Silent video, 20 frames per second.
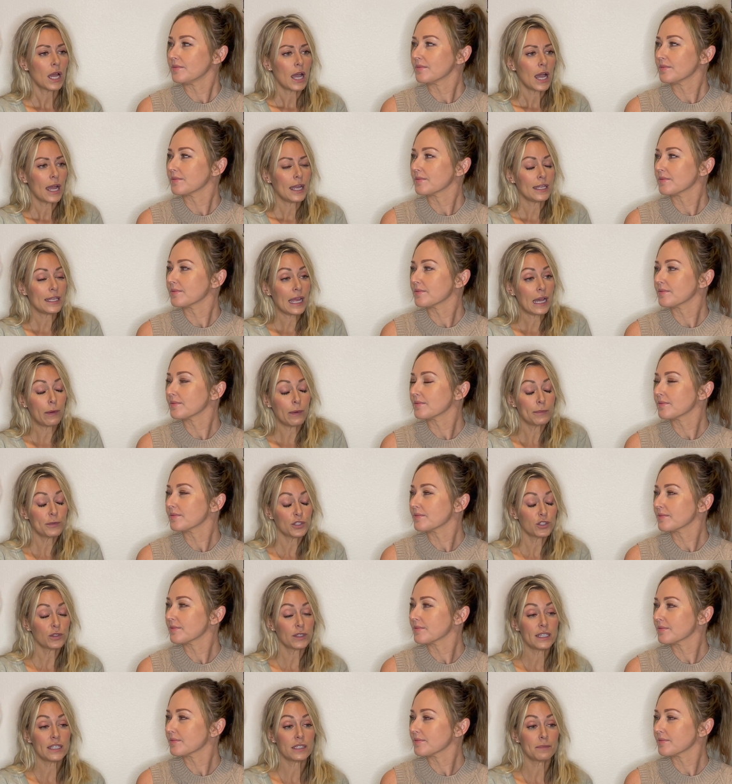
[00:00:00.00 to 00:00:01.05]
Speaker 1: and now I'm
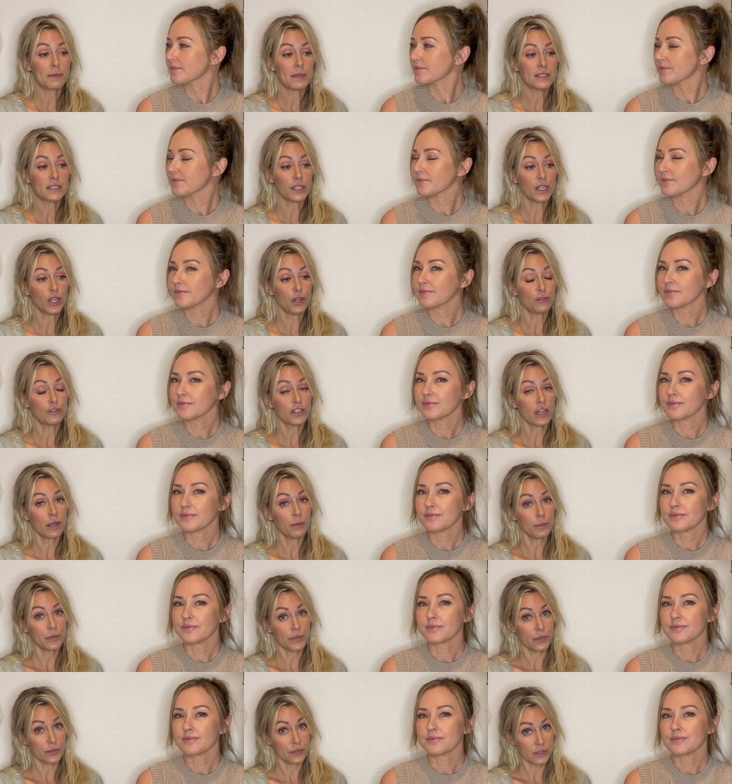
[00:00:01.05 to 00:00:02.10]
sure he spends a lot of time
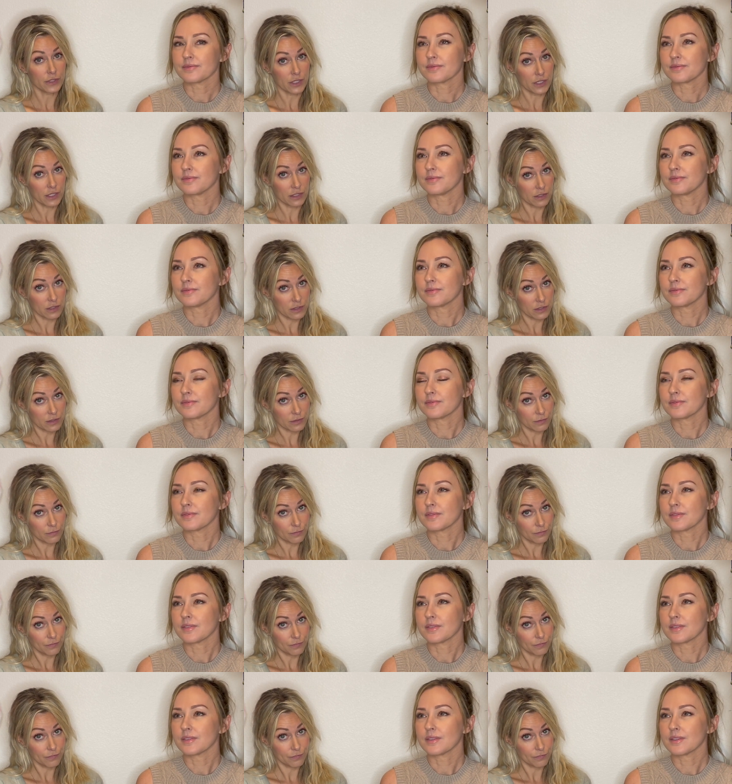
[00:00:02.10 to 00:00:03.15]
with those kids.
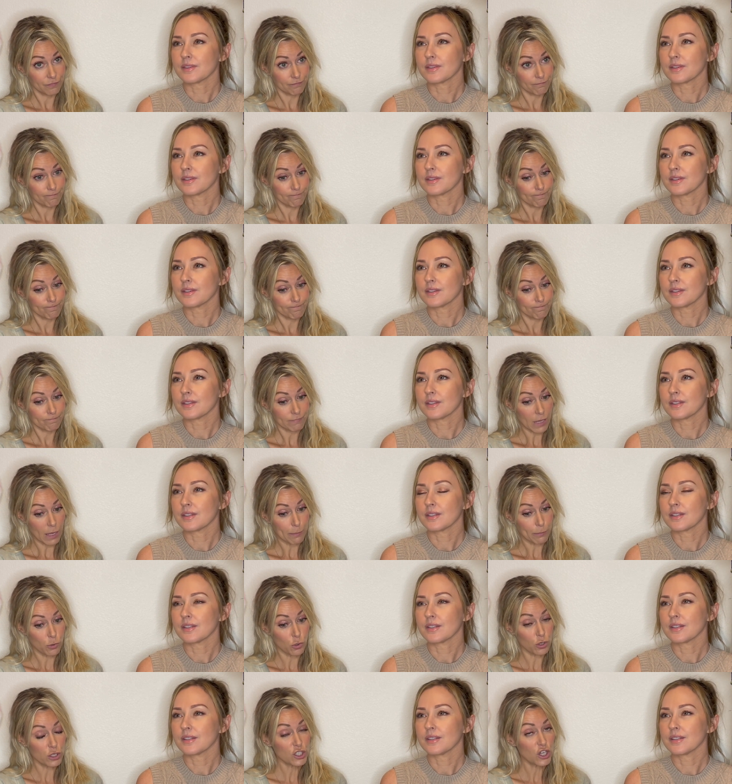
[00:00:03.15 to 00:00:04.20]

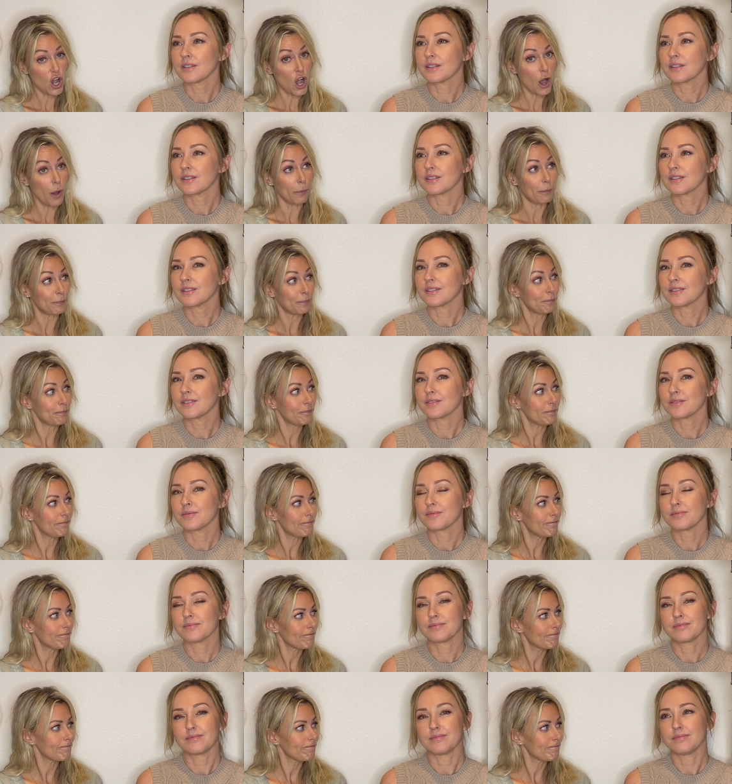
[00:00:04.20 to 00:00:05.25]
Poor Tom.
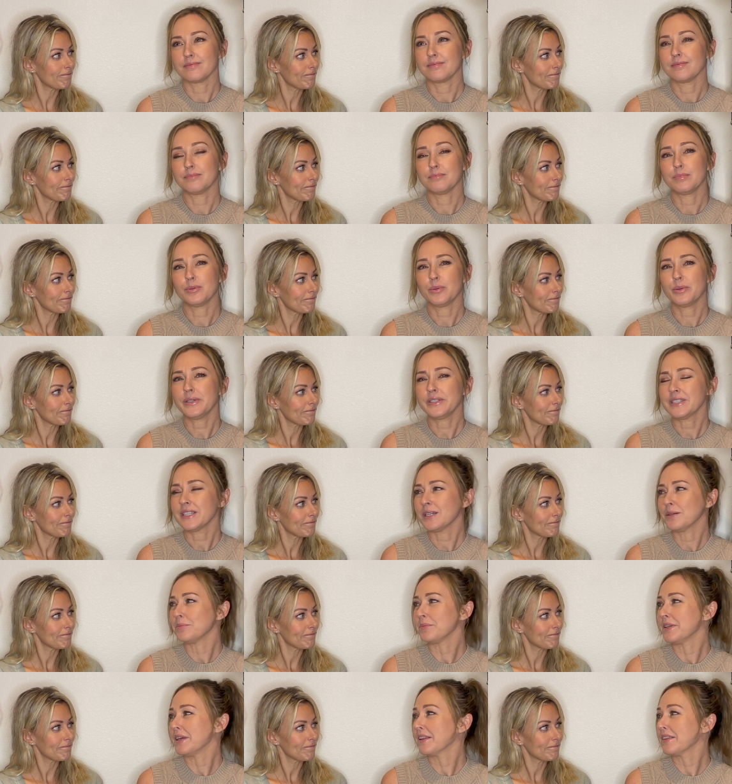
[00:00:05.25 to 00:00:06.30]
Speaker 2: Poor
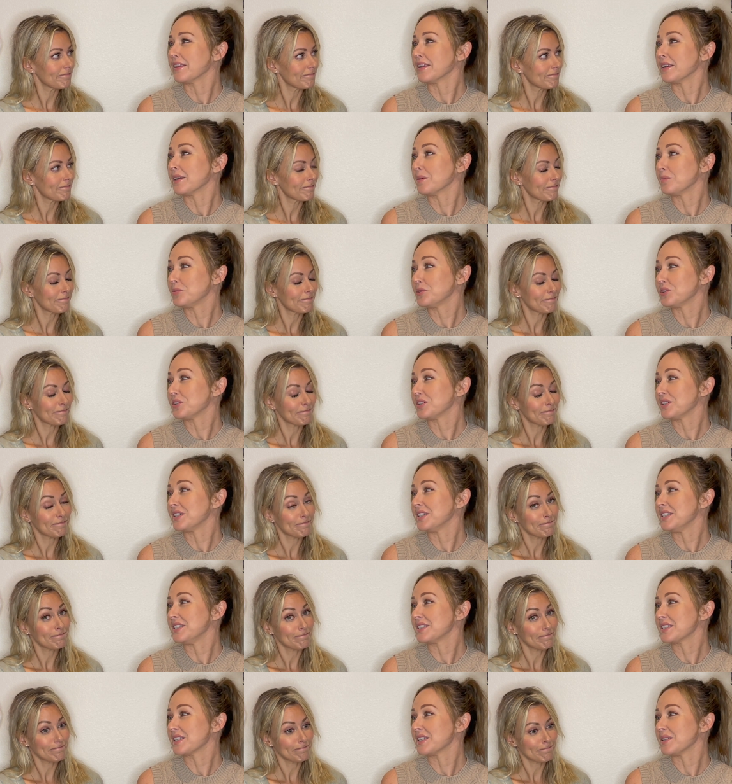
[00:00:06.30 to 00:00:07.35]
Tom, nothing. I'm sure
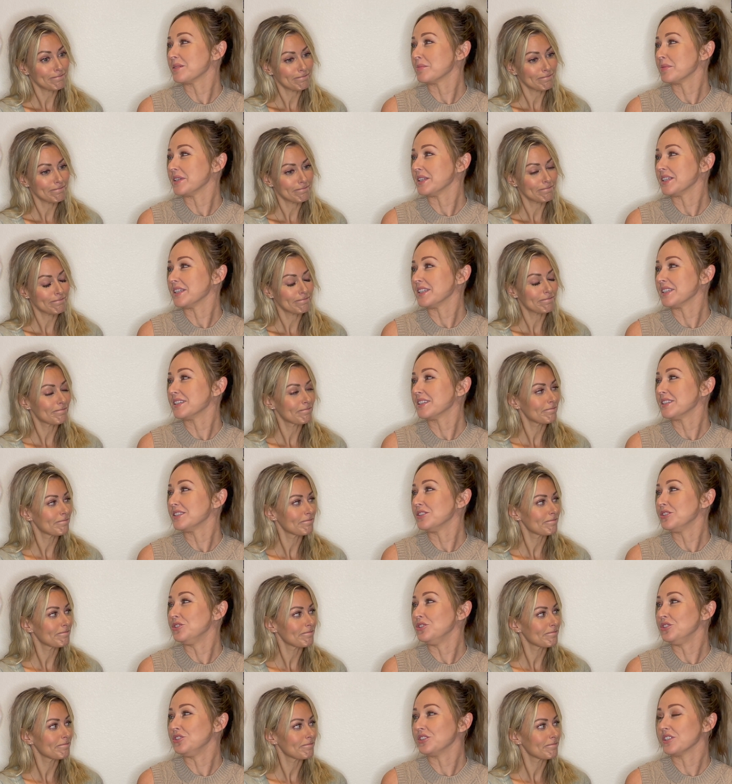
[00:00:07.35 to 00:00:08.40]
he's gonna be
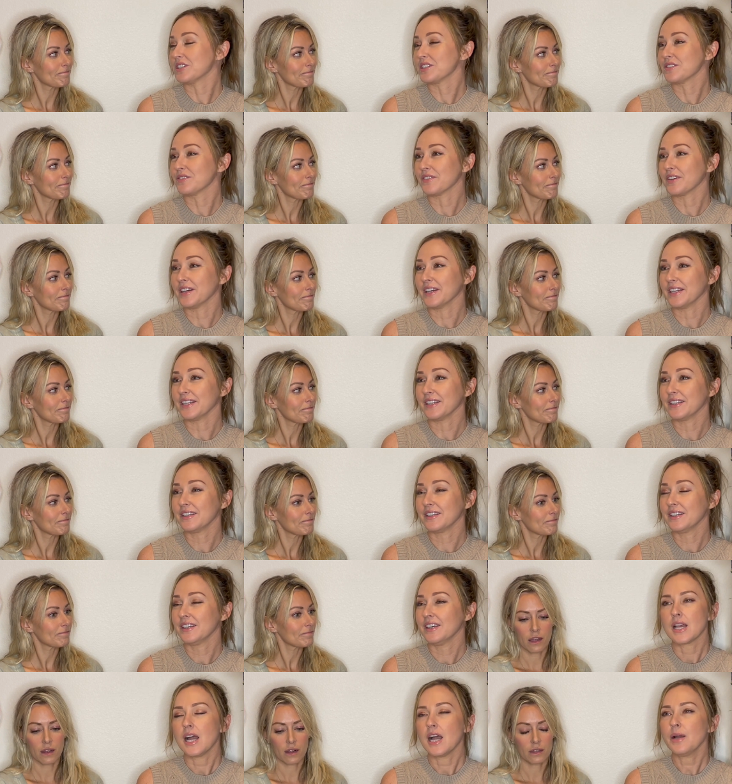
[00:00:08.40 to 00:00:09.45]
just fine.
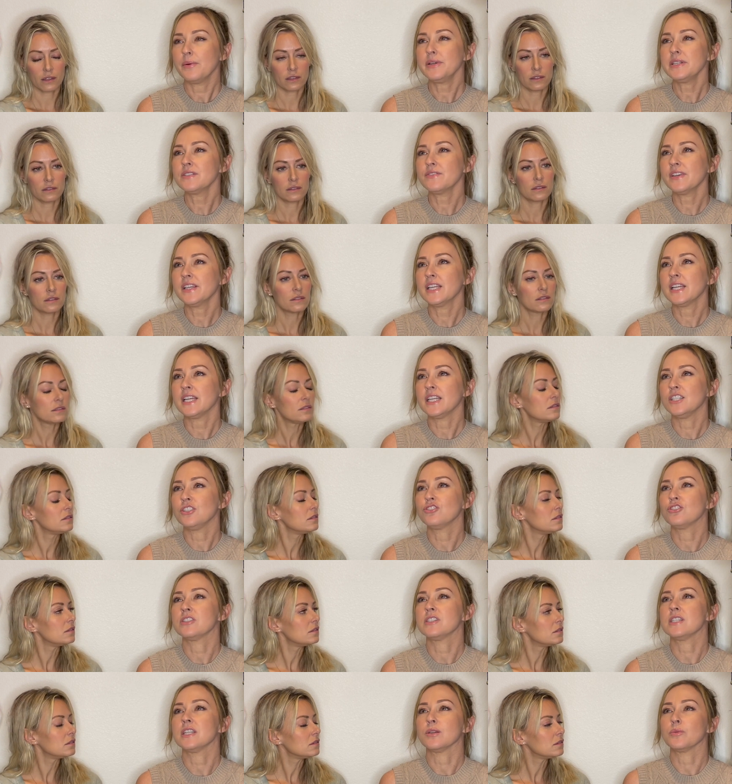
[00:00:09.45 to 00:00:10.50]
I always find it
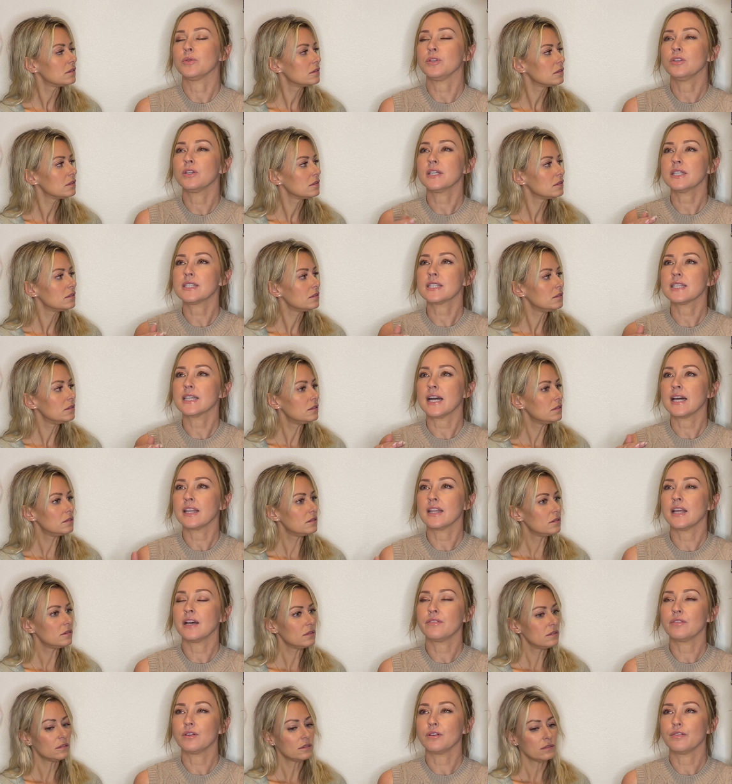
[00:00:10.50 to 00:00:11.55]
interesting when you get to that
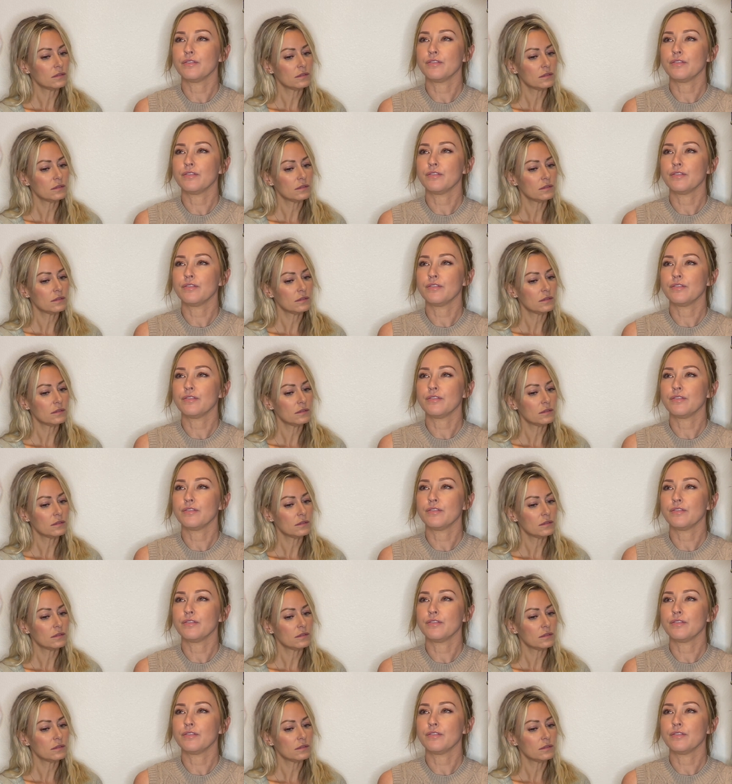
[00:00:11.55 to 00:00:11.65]
level of